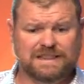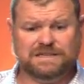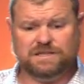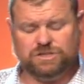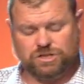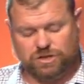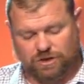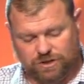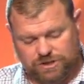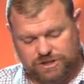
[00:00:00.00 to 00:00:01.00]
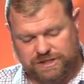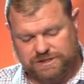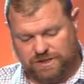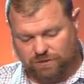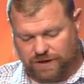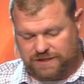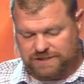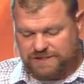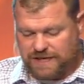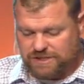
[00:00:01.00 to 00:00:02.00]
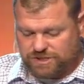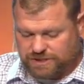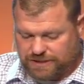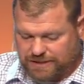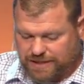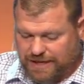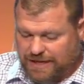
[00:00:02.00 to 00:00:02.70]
that the church is an organization